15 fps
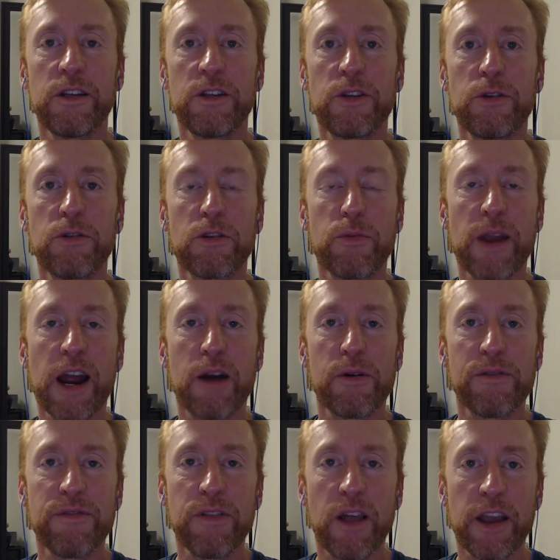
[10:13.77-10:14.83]
2 3 hour
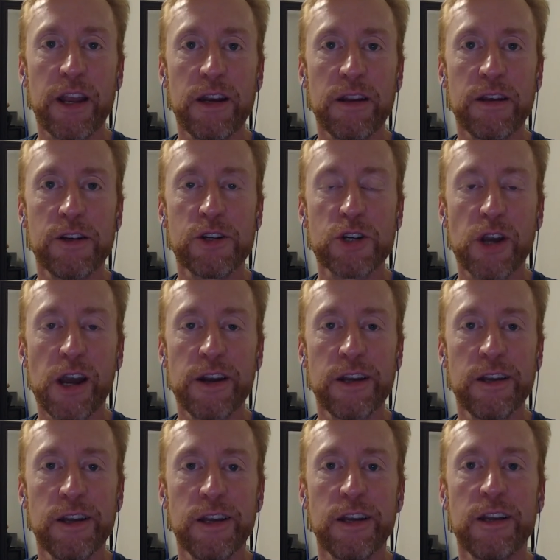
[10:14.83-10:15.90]
flight in China,
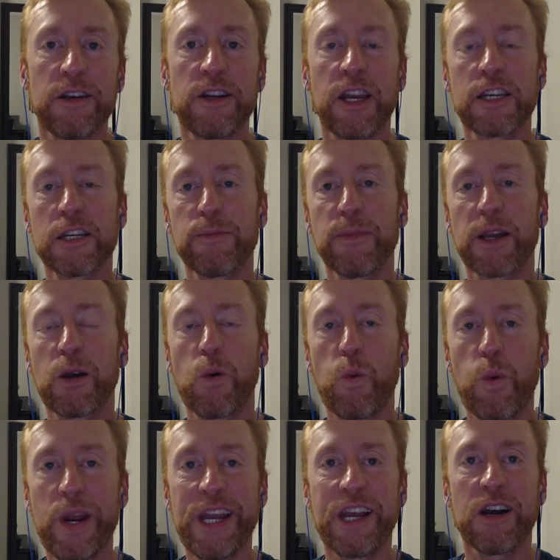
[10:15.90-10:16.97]
it takes him like a
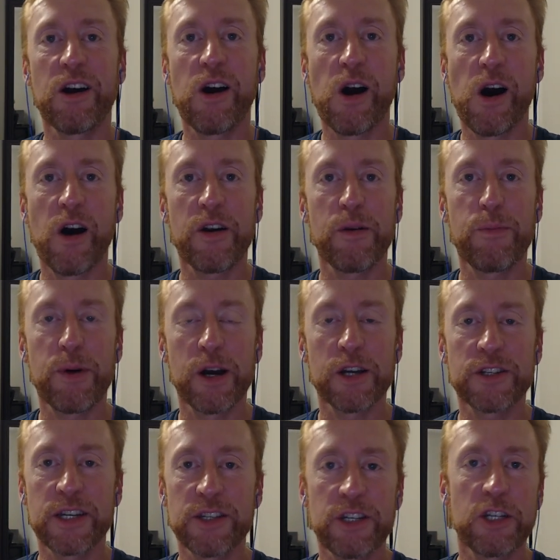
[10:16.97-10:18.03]
week on a
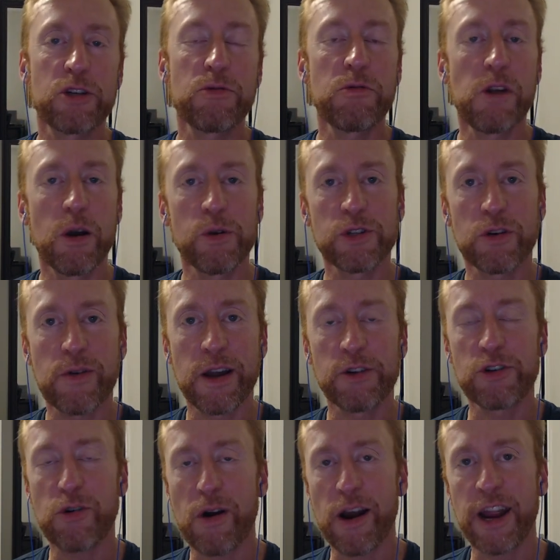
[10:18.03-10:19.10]
bus as he goes around
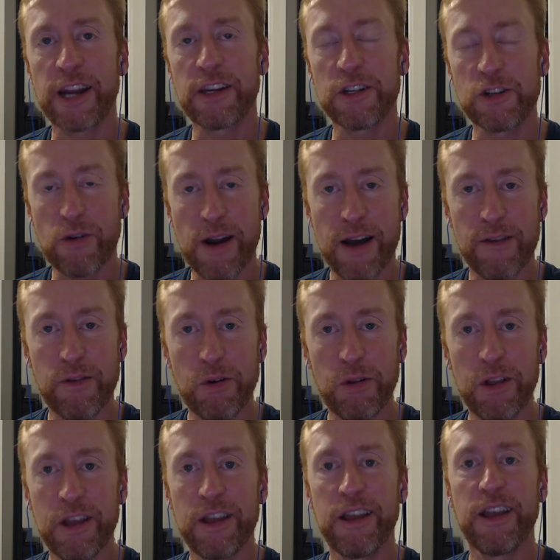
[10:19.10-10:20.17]
trying to travel
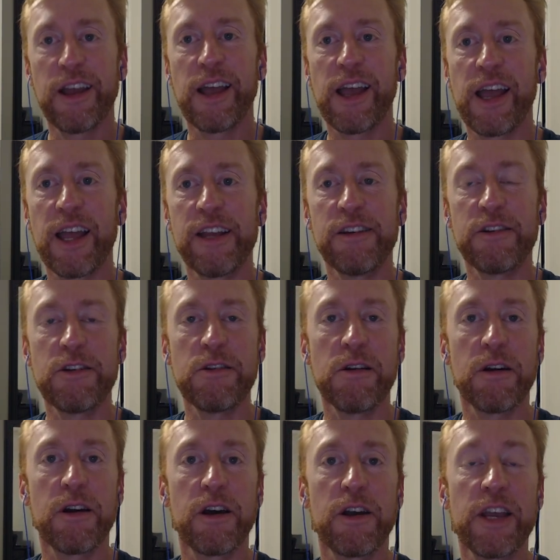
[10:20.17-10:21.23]
and
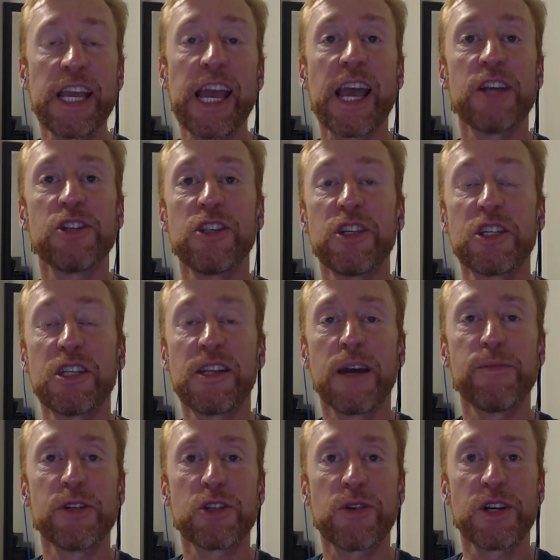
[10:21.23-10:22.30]
engage in these
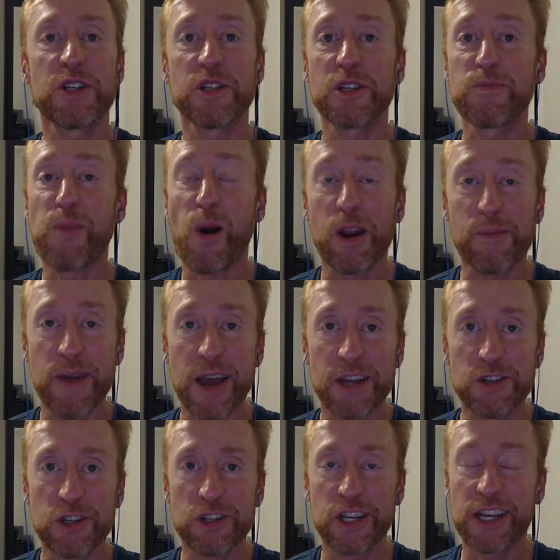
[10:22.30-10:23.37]
demonstration sparring
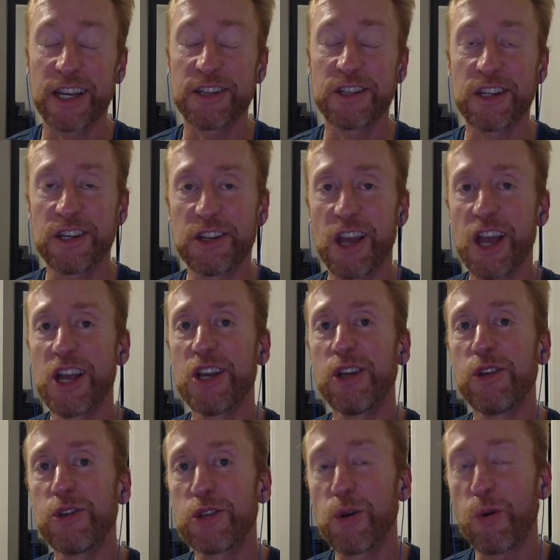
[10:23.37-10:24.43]
matches against these
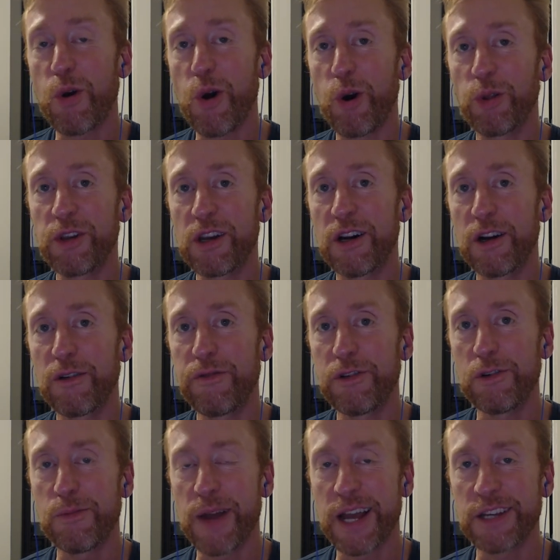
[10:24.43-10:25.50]
so-called kung
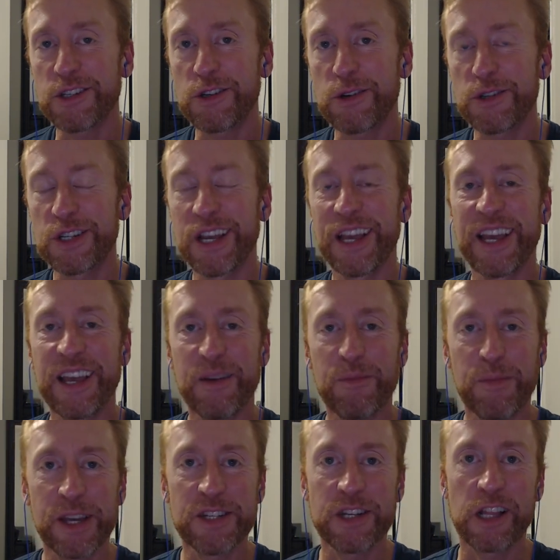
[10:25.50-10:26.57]
fu masters.
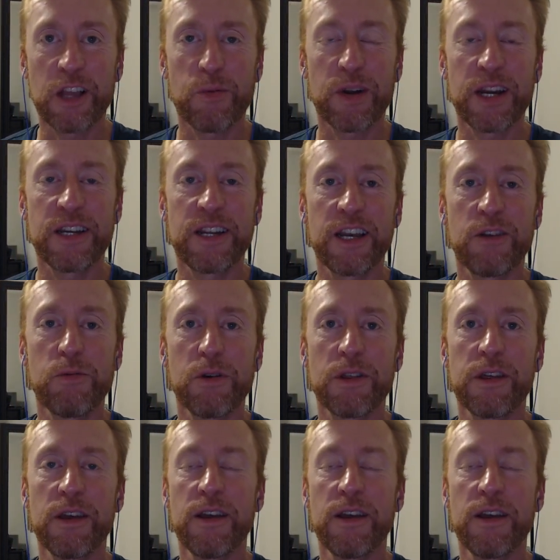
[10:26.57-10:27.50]
Basically, what he did with